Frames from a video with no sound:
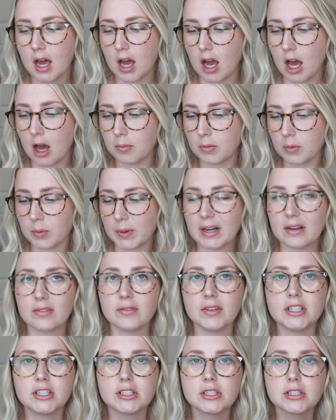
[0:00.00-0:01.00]
Um, when I
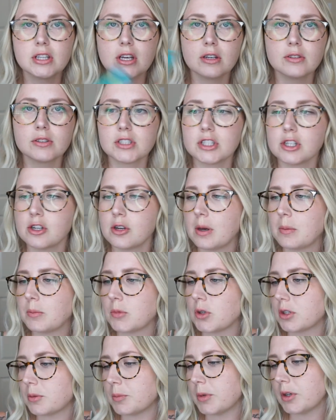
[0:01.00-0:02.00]
finish those two, I'm
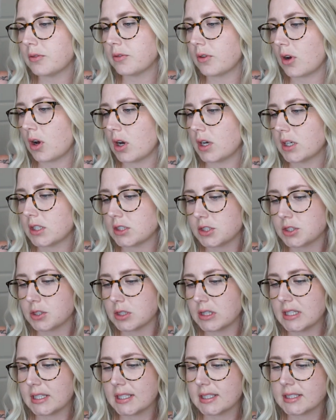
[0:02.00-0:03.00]
going to move on to
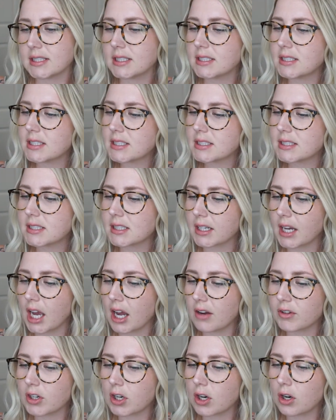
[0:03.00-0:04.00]
this. This is the
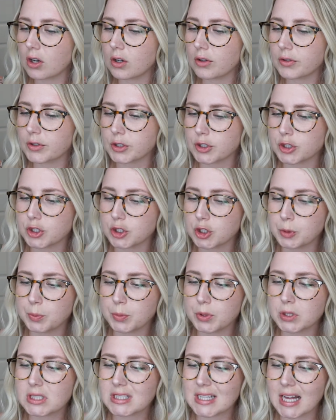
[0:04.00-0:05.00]
CoverGirl, their
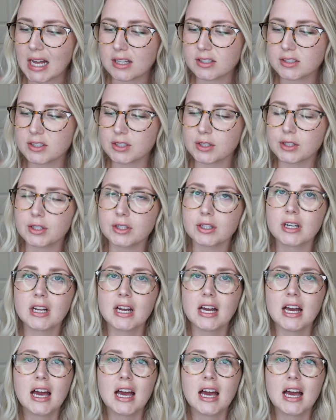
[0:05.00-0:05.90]
Super Sizer.